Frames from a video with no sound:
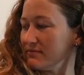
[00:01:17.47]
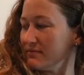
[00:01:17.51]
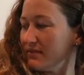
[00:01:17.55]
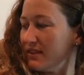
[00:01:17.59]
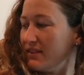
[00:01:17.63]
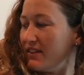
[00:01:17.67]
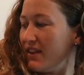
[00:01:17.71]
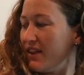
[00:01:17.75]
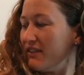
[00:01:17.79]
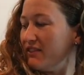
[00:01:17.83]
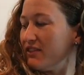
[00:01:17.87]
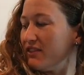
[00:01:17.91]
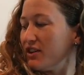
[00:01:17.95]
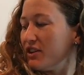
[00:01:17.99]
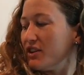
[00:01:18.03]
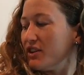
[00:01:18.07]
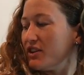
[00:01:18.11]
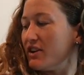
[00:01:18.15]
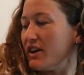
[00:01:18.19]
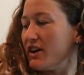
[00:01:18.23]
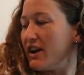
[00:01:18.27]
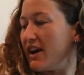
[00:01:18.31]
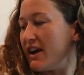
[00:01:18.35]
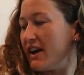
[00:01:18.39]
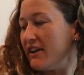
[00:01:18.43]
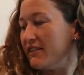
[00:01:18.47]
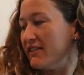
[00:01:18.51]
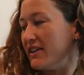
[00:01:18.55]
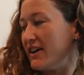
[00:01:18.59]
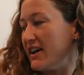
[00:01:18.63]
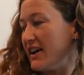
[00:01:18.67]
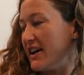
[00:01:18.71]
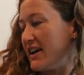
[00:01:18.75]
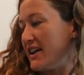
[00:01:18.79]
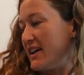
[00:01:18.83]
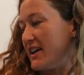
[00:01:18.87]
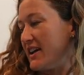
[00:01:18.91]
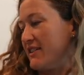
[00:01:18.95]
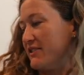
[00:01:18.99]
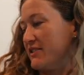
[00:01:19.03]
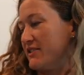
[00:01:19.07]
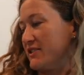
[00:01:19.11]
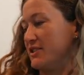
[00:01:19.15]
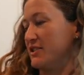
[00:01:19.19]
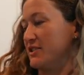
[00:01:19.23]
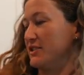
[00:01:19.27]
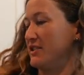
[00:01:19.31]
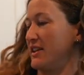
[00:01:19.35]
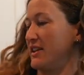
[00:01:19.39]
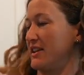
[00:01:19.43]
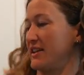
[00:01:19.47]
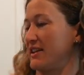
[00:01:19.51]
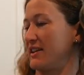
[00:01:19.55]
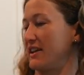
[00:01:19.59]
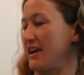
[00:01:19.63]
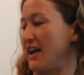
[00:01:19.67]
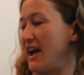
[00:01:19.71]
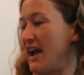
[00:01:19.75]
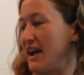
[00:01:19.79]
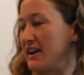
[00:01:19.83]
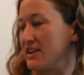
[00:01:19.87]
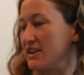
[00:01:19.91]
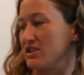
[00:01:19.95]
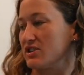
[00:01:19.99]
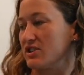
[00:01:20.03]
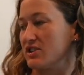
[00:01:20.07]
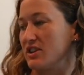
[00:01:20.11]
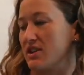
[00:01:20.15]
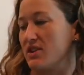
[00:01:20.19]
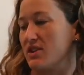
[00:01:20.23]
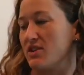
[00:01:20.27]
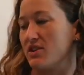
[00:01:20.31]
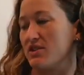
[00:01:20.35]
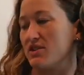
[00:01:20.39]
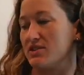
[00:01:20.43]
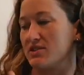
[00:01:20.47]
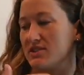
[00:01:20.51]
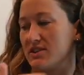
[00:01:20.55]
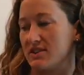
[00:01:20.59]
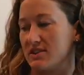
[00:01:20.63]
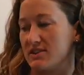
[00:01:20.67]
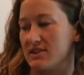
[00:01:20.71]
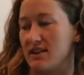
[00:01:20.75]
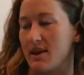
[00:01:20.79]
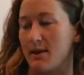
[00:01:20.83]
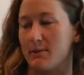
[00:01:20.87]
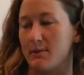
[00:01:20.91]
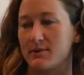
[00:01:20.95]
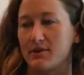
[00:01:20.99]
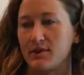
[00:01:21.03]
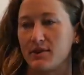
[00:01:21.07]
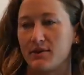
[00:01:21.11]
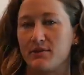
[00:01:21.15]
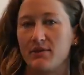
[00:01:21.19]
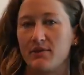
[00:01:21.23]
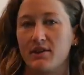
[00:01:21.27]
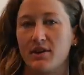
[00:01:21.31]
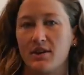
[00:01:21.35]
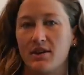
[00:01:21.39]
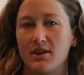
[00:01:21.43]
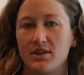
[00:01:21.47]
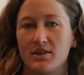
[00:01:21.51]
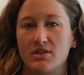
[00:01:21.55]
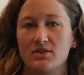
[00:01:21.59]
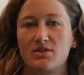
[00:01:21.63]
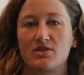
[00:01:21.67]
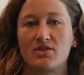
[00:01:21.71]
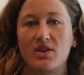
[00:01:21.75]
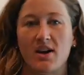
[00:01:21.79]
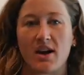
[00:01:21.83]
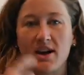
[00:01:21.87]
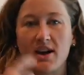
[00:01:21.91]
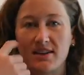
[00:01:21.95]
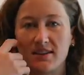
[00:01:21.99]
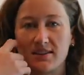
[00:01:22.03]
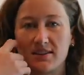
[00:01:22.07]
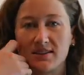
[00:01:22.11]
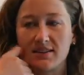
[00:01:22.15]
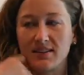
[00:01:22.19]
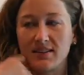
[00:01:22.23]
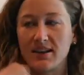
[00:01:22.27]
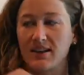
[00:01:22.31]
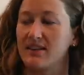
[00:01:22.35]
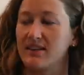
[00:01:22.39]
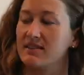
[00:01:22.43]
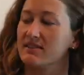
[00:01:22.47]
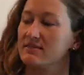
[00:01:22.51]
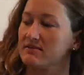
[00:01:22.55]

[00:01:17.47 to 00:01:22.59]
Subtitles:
Never have I ever like actually gone to the depths of trying to like,